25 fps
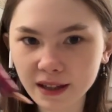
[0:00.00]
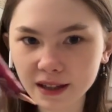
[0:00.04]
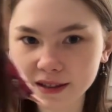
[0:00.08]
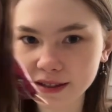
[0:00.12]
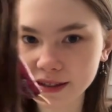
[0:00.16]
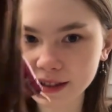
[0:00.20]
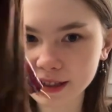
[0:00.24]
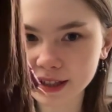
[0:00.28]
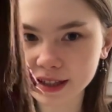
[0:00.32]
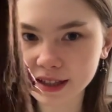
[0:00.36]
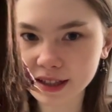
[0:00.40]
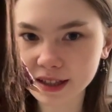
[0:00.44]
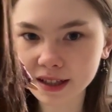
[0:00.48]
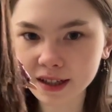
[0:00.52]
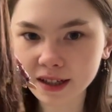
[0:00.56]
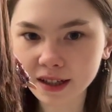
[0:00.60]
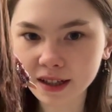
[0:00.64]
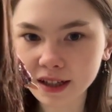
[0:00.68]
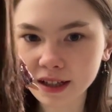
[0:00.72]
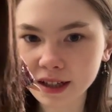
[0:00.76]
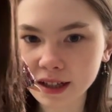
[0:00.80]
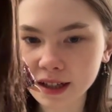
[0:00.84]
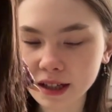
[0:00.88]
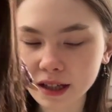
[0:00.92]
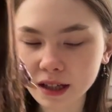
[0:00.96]
as a kid.
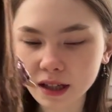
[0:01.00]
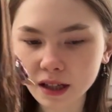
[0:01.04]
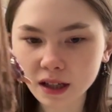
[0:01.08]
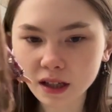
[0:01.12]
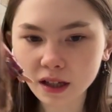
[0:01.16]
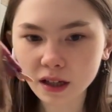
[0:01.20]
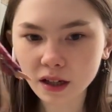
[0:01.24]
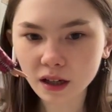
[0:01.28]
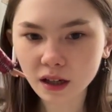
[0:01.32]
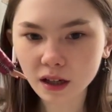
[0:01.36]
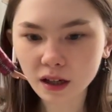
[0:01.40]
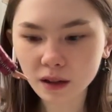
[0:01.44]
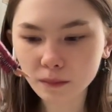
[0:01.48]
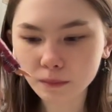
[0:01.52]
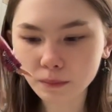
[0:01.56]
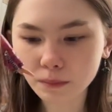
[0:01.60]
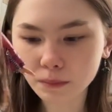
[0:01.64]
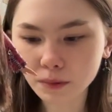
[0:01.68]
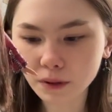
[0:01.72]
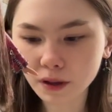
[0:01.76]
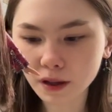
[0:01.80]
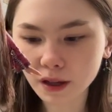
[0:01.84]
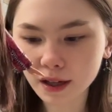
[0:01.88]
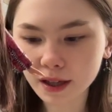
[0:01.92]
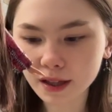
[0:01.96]

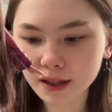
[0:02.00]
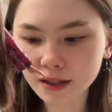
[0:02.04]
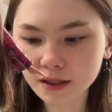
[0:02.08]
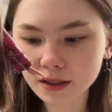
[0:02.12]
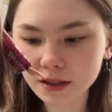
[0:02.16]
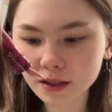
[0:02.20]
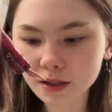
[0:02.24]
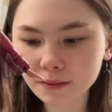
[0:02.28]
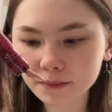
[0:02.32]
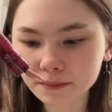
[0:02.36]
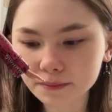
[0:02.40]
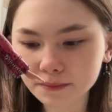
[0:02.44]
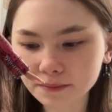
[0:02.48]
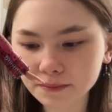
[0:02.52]
But